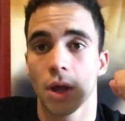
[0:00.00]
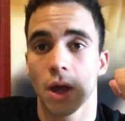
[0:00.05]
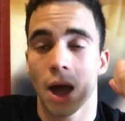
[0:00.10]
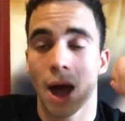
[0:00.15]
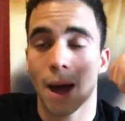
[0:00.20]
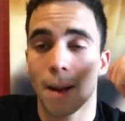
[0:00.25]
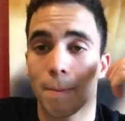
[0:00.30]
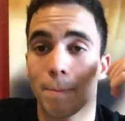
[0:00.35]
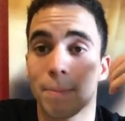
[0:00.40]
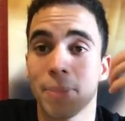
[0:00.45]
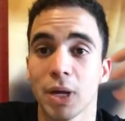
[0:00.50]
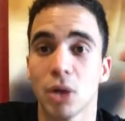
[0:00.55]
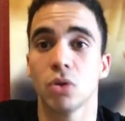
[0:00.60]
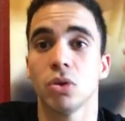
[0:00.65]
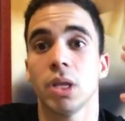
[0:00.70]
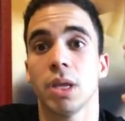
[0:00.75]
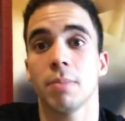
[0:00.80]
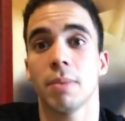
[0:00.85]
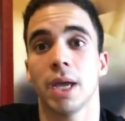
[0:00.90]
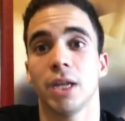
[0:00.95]
I'm
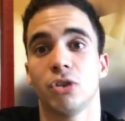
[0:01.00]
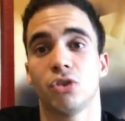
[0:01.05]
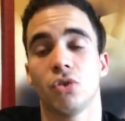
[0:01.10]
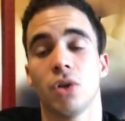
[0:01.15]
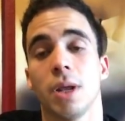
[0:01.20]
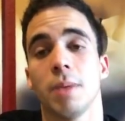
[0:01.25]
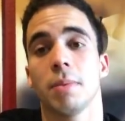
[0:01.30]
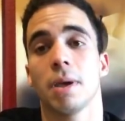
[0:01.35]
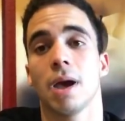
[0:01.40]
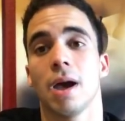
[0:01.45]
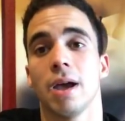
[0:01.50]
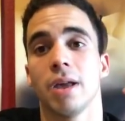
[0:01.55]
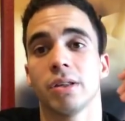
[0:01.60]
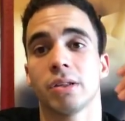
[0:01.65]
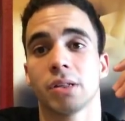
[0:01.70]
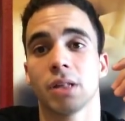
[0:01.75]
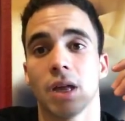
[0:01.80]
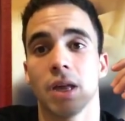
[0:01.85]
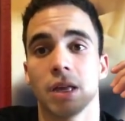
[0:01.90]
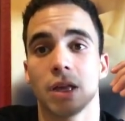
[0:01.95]
building my dream,
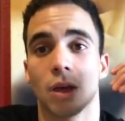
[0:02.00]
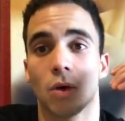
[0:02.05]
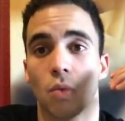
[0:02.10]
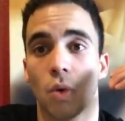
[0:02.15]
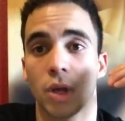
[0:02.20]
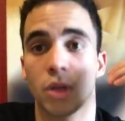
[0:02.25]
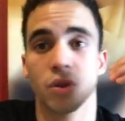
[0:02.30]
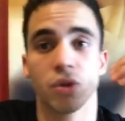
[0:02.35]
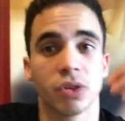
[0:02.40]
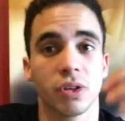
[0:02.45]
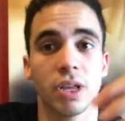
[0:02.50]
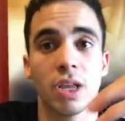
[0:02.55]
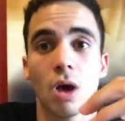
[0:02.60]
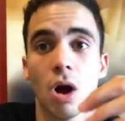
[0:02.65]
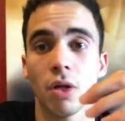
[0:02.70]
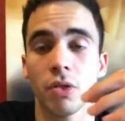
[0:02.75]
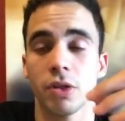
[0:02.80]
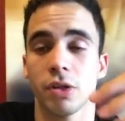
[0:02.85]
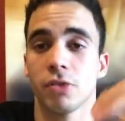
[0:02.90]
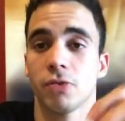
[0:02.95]
guys. Like when you see
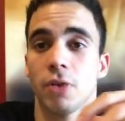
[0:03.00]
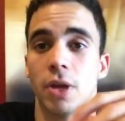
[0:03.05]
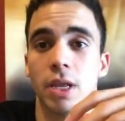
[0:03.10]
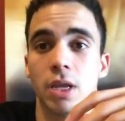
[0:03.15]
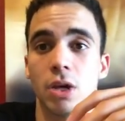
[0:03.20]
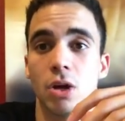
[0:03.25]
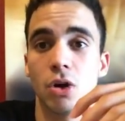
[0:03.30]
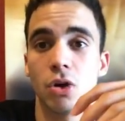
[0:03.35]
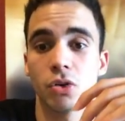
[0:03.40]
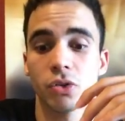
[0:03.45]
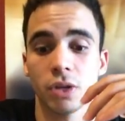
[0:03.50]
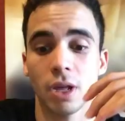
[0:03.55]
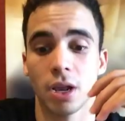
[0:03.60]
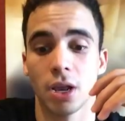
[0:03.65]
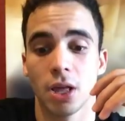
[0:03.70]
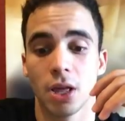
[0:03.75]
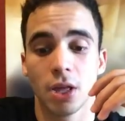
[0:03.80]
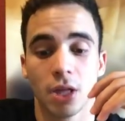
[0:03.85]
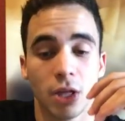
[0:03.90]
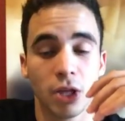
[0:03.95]
all these videos, and
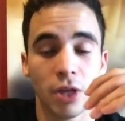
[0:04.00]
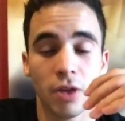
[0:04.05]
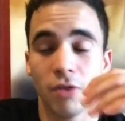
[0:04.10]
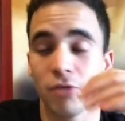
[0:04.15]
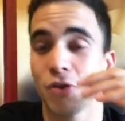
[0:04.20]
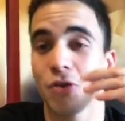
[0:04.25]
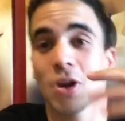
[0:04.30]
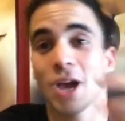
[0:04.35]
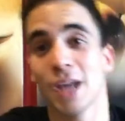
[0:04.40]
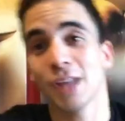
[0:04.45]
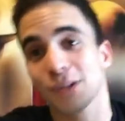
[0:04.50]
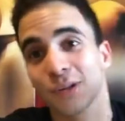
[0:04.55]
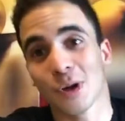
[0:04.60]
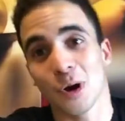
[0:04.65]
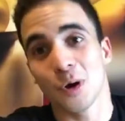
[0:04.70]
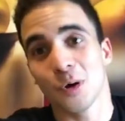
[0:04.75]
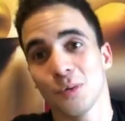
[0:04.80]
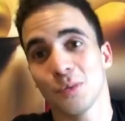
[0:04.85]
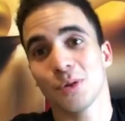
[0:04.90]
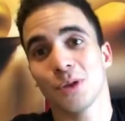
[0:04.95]
if you guys go,